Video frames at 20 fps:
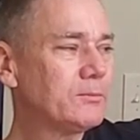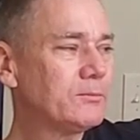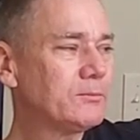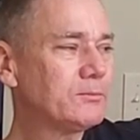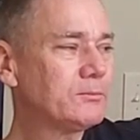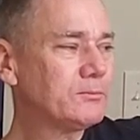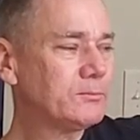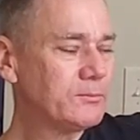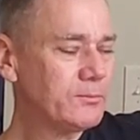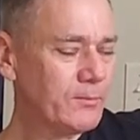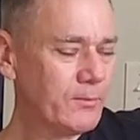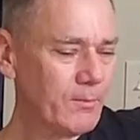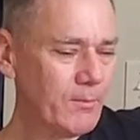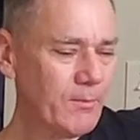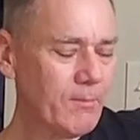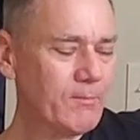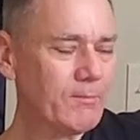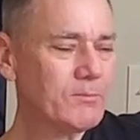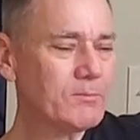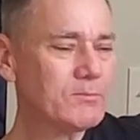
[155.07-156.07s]

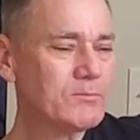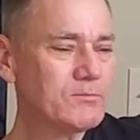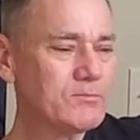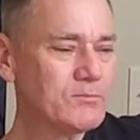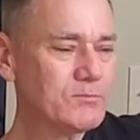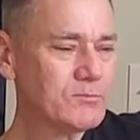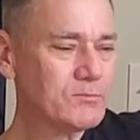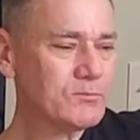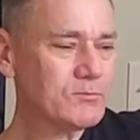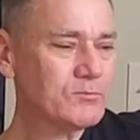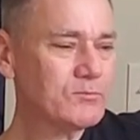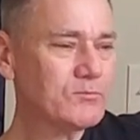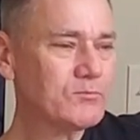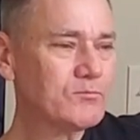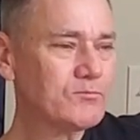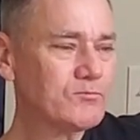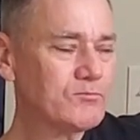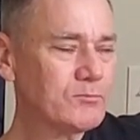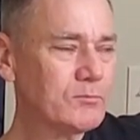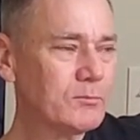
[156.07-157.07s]

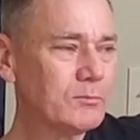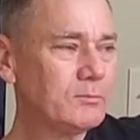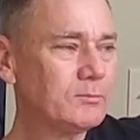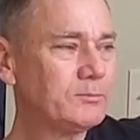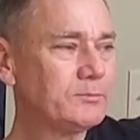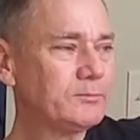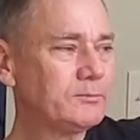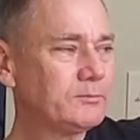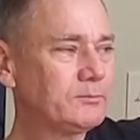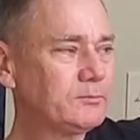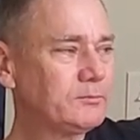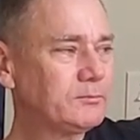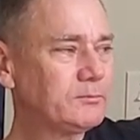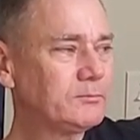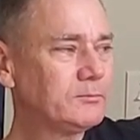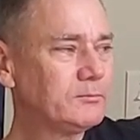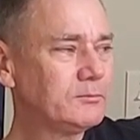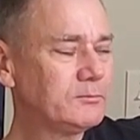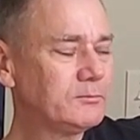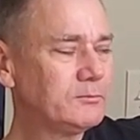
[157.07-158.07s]

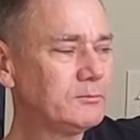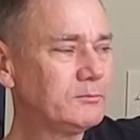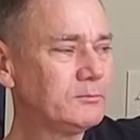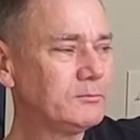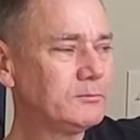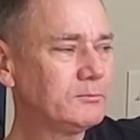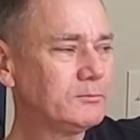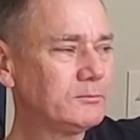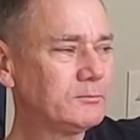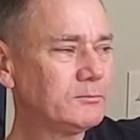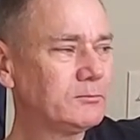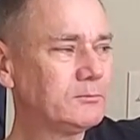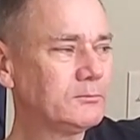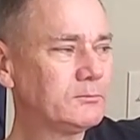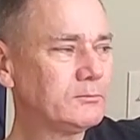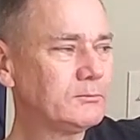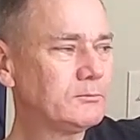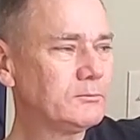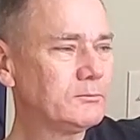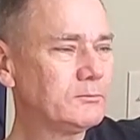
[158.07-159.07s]

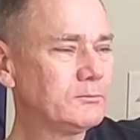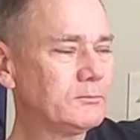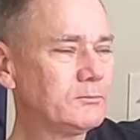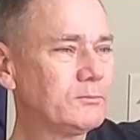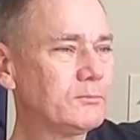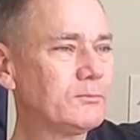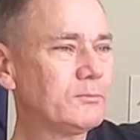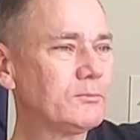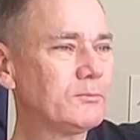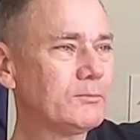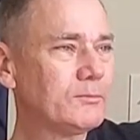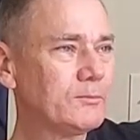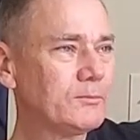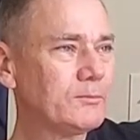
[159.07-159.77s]
(not speaking)